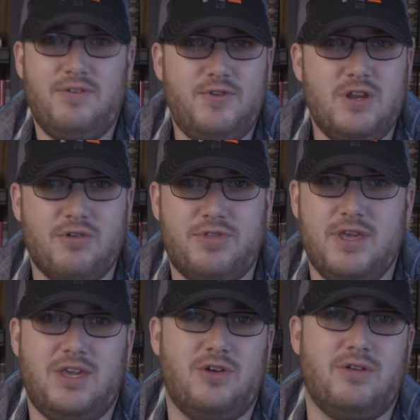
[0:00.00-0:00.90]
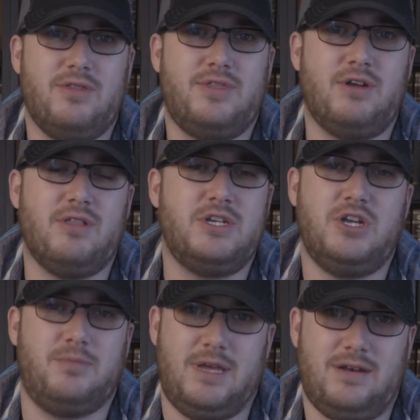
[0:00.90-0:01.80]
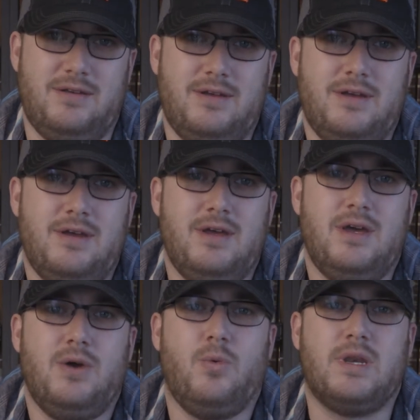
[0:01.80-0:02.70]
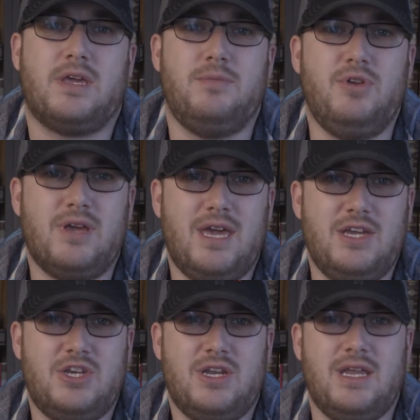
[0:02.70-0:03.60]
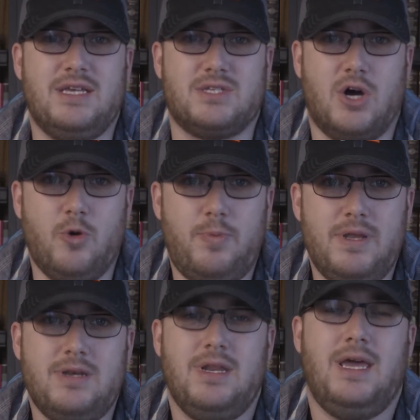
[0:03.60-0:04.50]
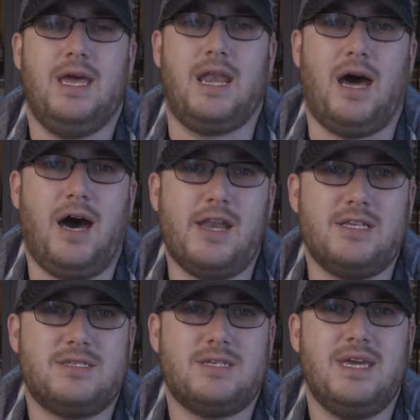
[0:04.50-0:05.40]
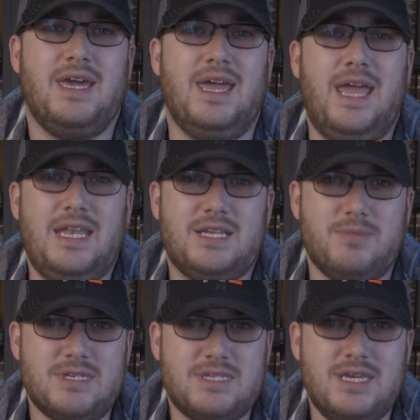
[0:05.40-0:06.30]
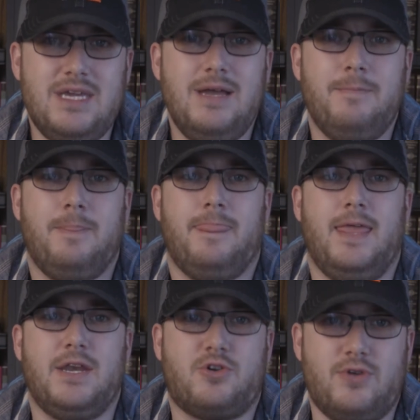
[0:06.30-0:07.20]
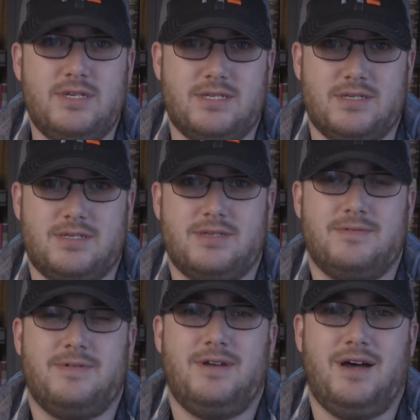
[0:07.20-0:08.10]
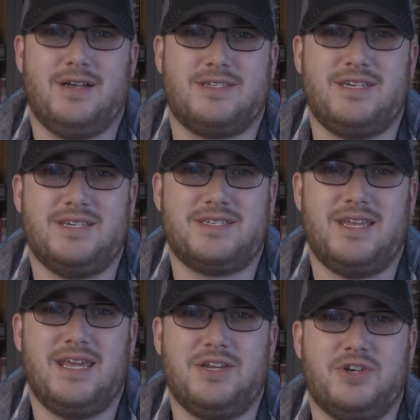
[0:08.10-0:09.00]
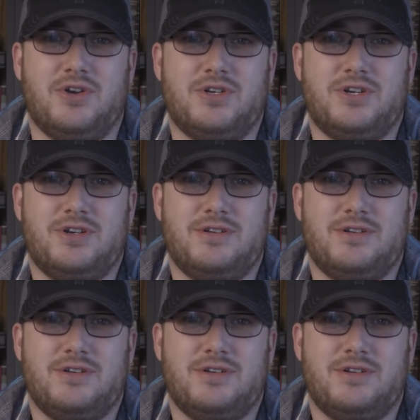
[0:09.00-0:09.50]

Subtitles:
if you don't think they're legitimate. When communication is open and honest, intimacy increases. I'll see you Sunday in church.